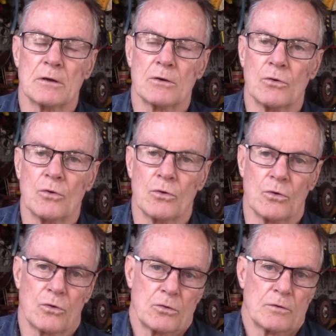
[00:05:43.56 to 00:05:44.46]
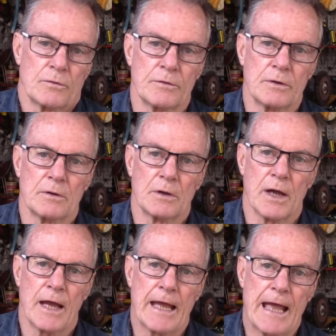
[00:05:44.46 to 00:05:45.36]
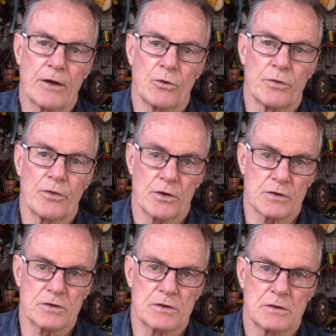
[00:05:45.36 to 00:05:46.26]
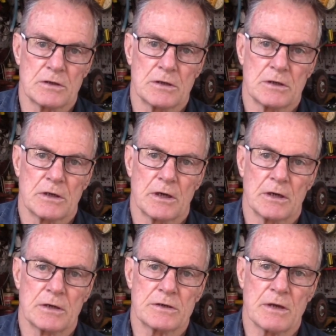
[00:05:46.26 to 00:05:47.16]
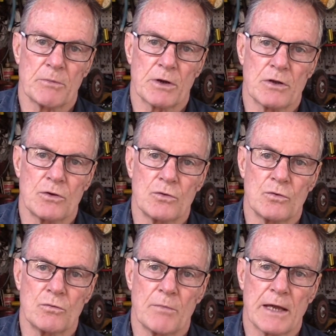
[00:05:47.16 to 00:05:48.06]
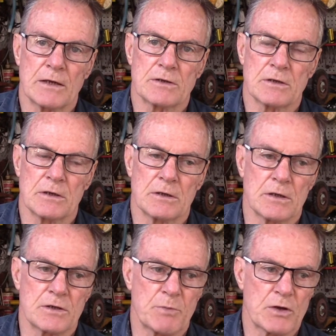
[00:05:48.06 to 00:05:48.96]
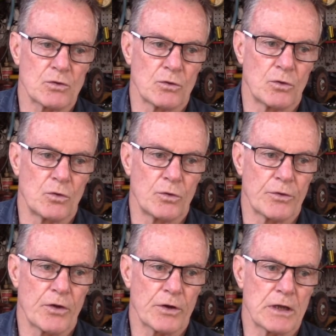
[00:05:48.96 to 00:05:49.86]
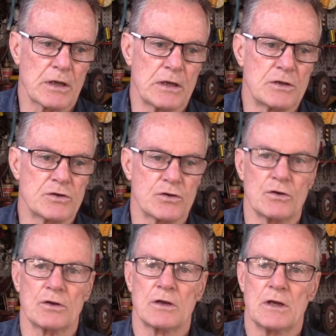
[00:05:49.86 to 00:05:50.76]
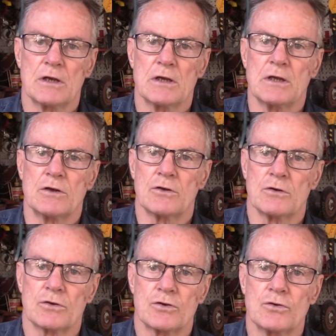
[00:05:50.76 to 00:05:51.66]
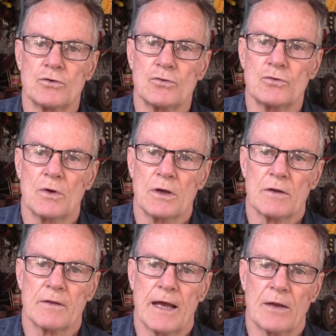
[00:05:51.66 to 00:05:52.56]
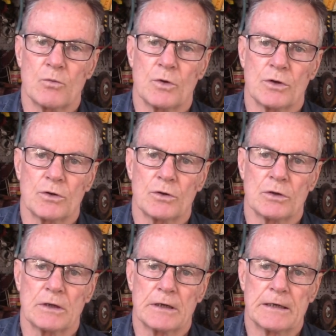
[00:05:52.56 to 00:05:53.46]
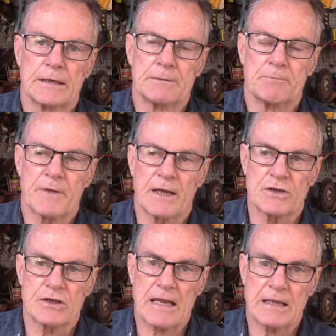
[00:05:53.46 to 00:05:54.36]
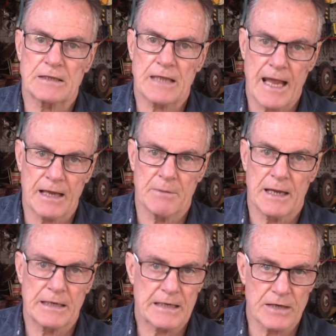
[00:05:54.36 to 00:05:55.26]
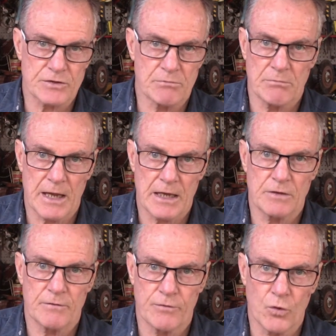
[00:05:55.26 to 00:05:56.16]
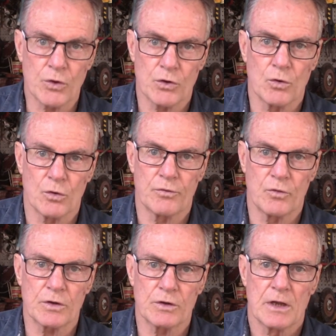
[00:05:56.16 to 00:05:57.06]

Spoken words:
orthotist, somebody who makes a special orthotic insert into your shoe that will that is tailor-made, custom-made for your foot